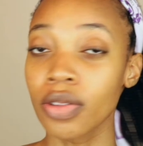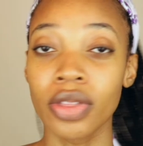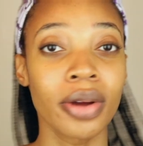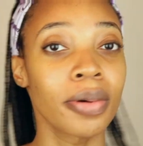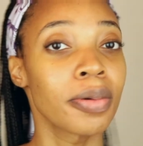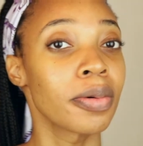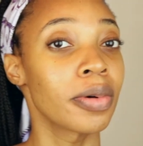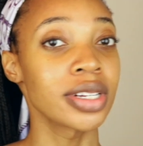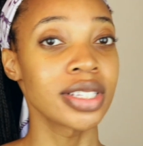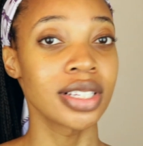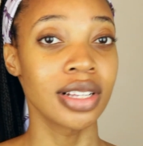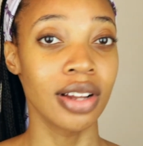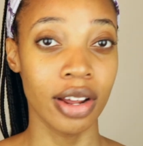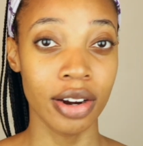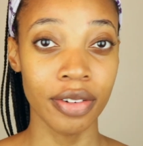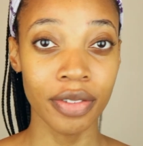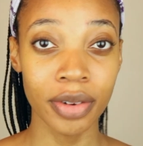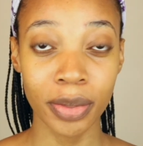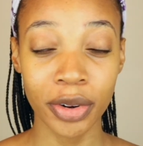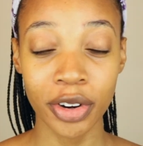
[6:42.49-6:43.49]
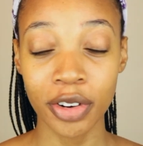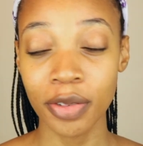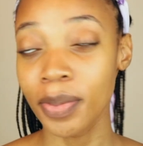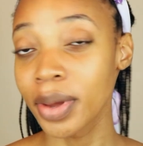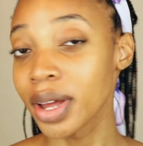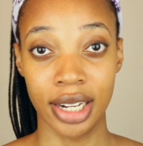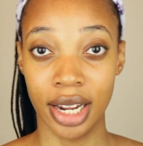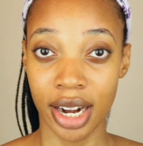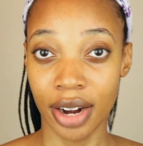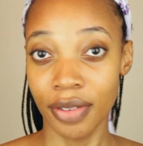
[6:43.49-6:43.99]
there was a lot of
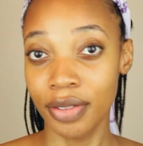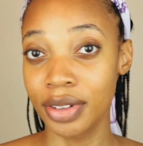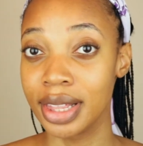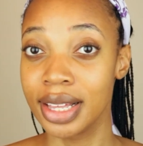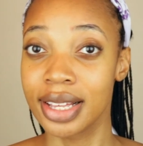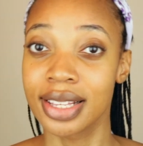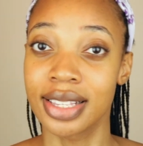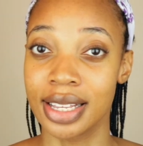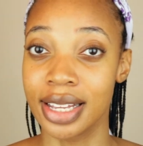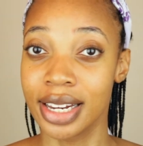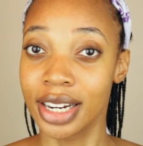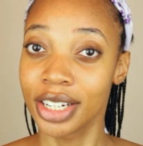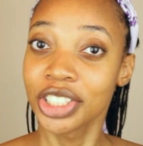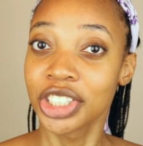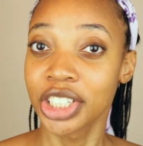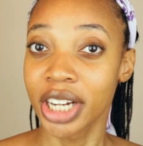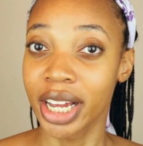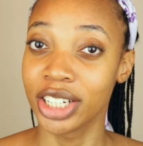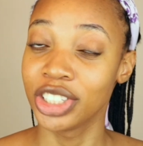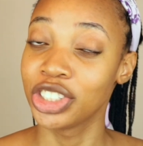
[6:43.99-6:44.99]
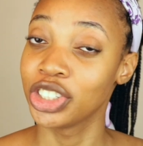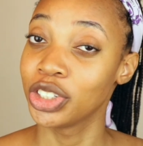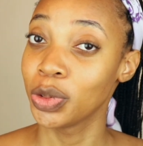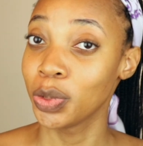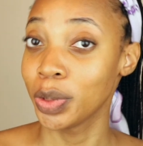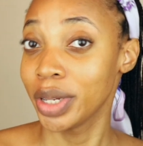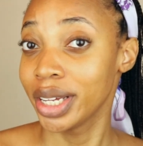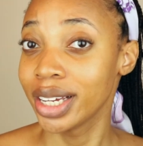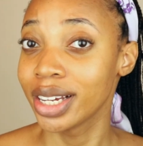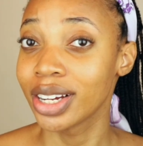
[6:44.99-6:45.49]
improvement. Not everything is going to change in a
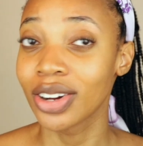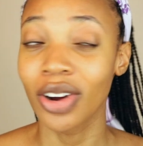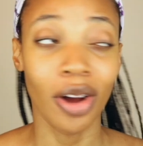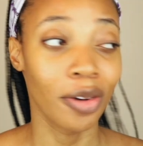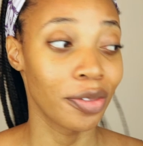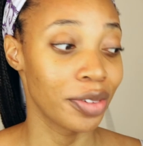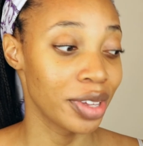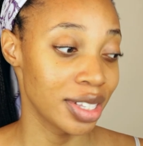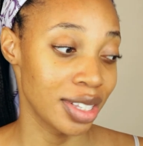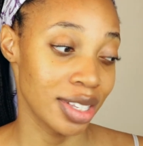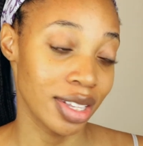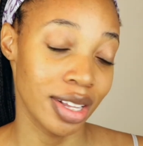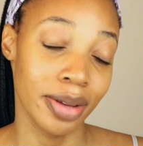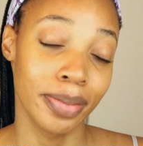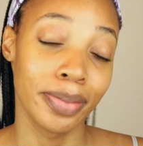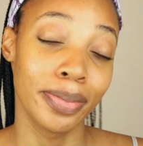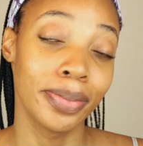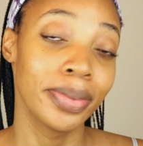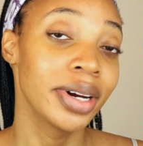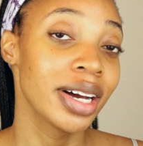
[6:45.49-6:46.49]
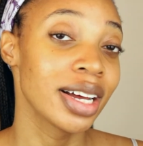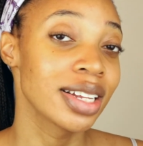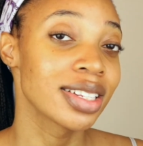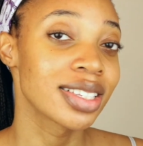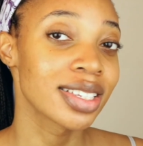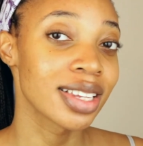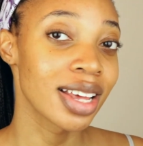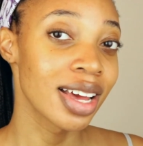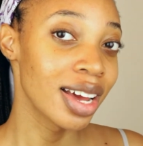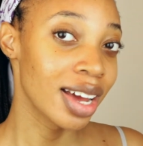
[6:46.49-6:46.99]
week, obviously,
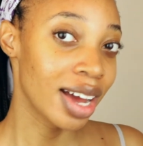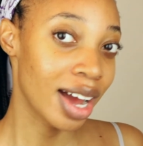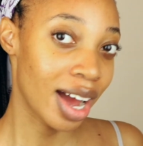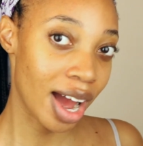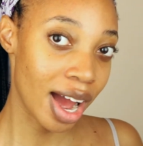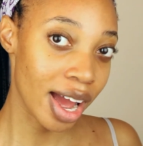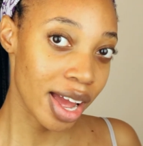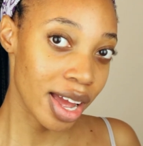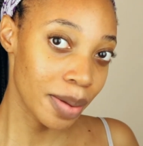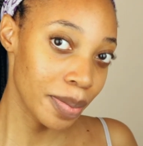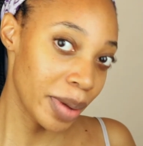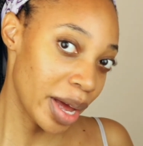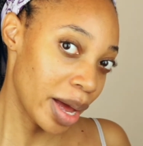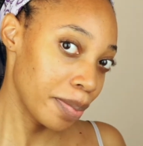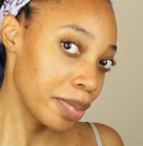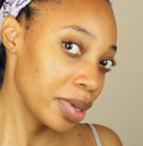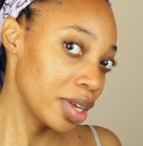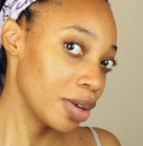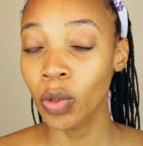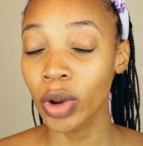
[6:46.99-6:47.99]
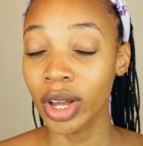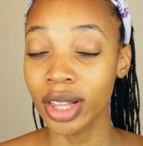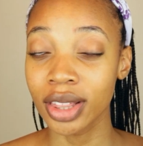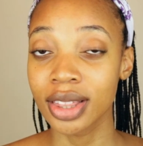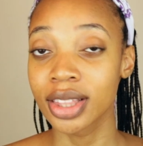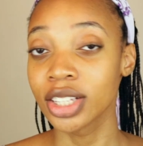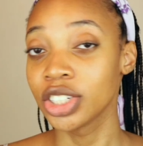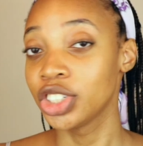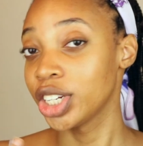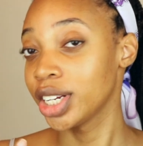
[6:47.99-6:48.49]
but I am happy
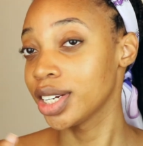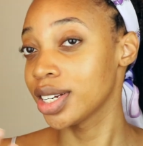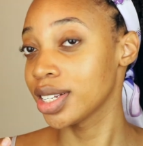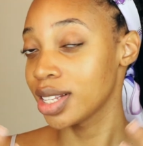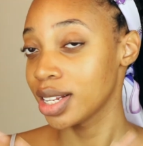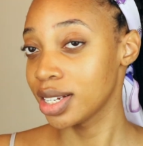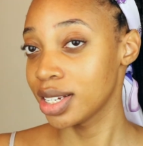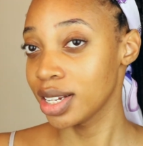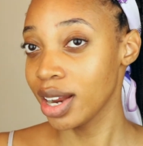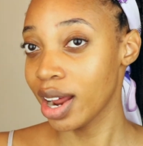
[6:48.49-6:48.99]
with the changes that did